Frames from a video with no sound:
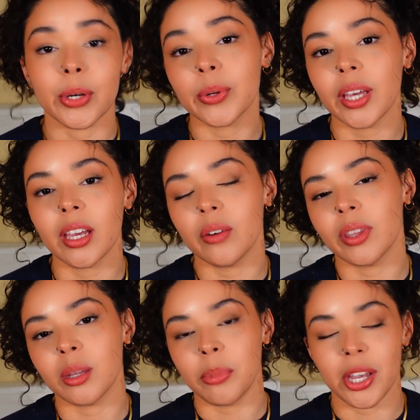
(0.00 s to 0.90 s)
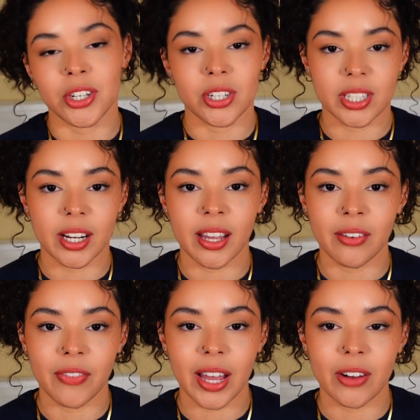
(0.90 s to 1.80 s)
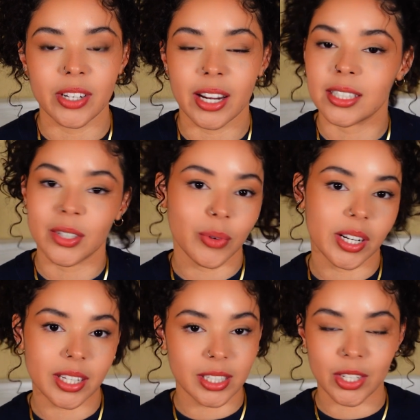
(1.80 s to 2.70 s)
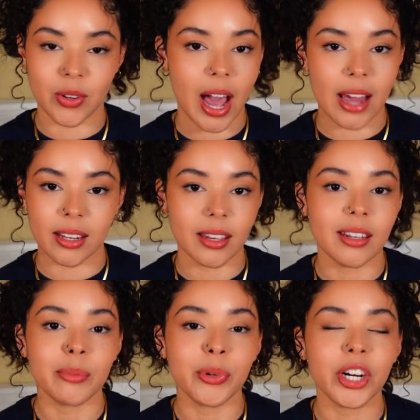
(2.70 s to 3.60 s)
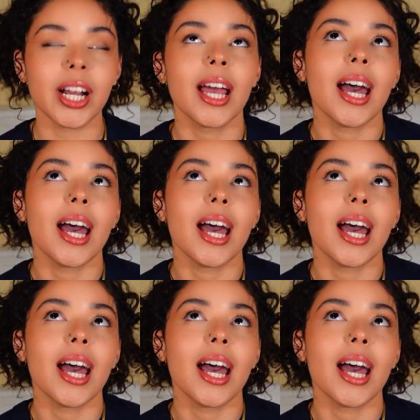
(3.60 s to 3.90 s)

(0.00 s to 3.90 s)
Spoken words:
okay with the pictures that I had found and I didn't want to continue adding anymore,